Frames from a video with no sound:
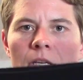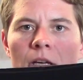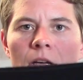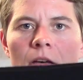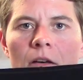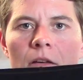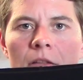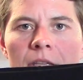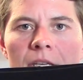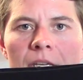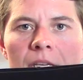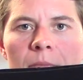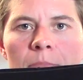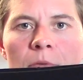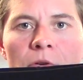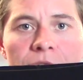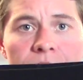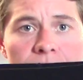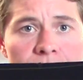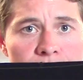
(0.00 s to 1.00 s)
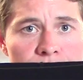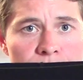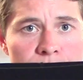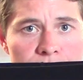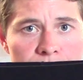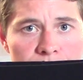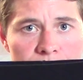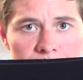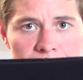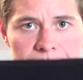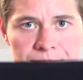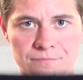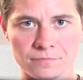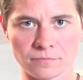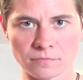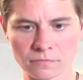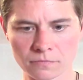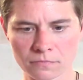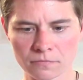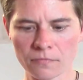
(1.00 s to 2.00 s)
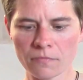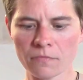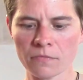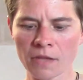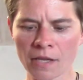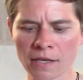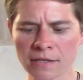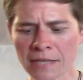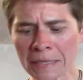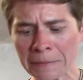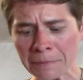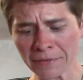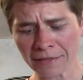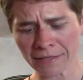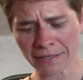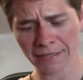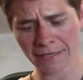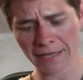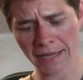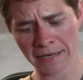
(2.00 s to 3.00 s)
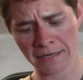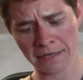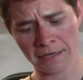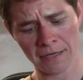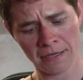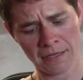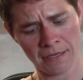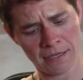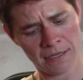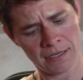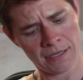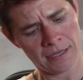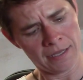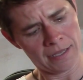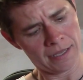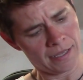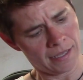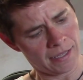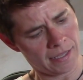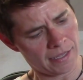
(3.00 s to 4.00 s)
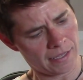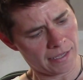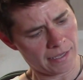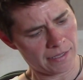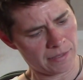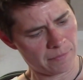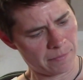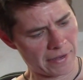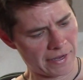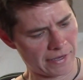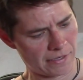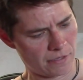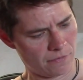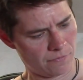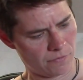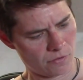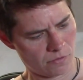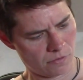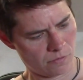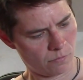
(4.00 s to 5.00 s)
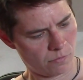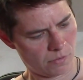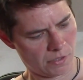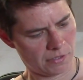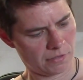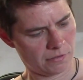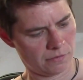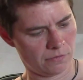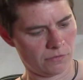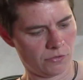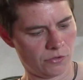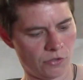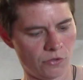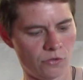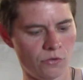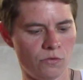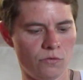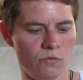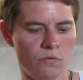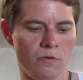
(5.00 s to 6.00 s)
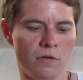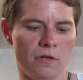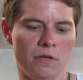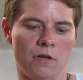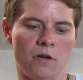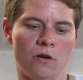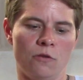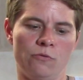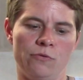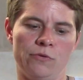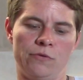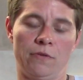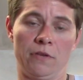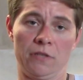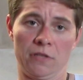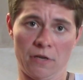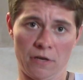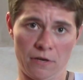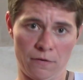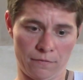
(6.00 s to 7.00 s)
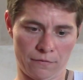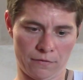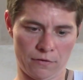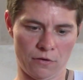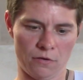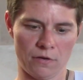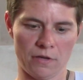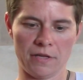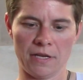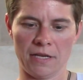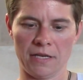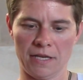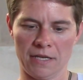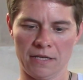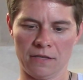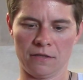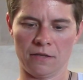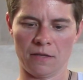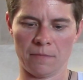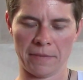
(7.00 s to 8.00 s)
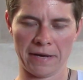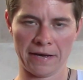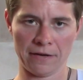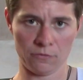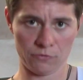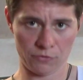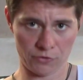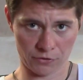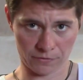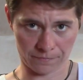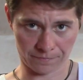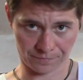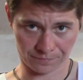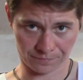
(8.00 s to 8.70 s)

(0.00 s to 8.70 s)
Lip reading: are the boxer shorts. Same thing again. At the back you've got 2 holes for it to go through and then into the pouch.